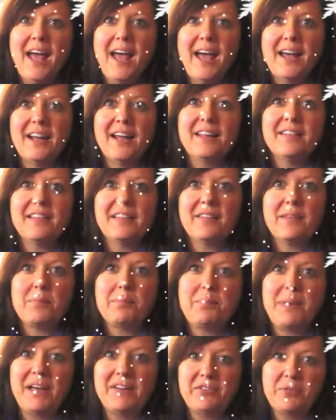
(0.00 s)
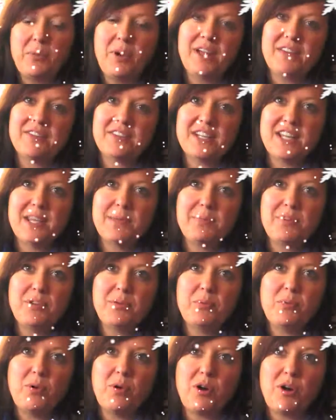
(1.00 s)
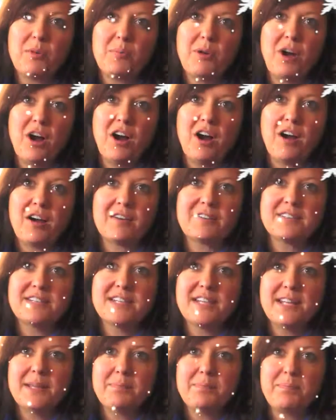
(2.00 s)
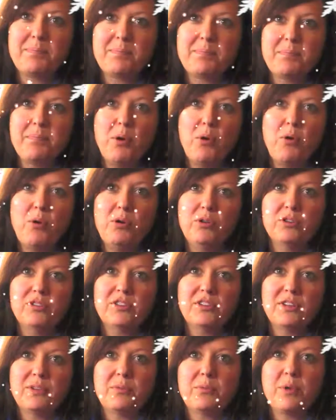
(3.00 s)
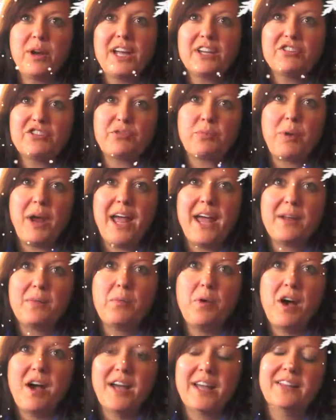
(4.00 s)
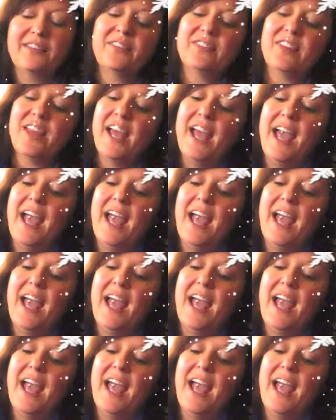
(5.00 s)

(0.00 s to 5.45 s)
And I think the best wines to keep you warm are deep, bold, rich red wines.